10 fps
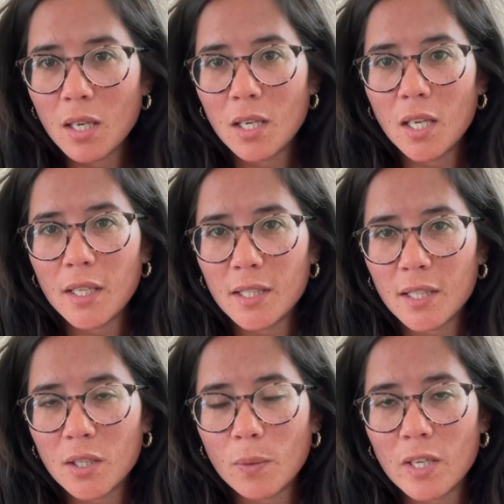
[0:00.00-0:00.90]
learning
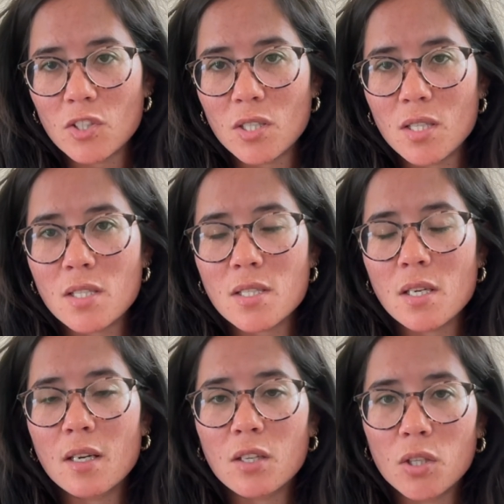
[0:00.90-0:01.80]
the equations
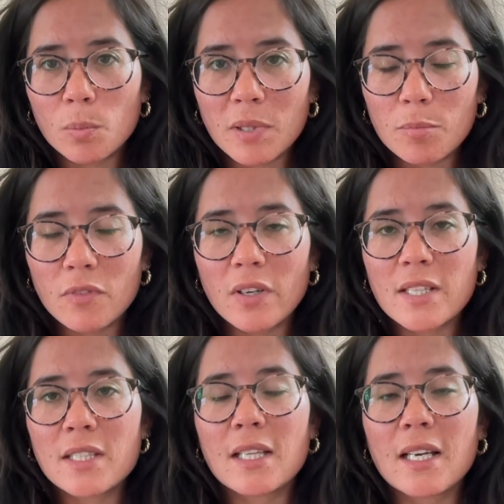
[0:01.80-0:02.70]
You'll be
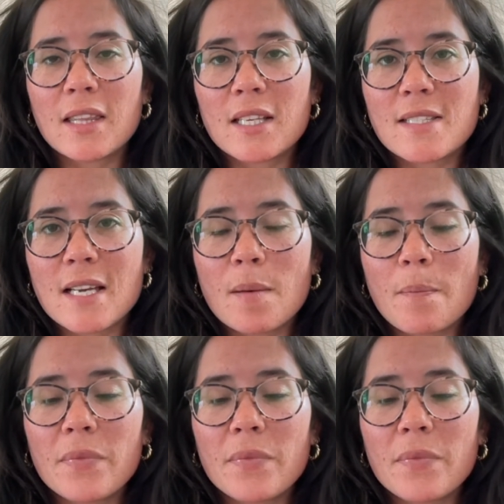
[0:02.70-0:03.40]
provided that in the exam.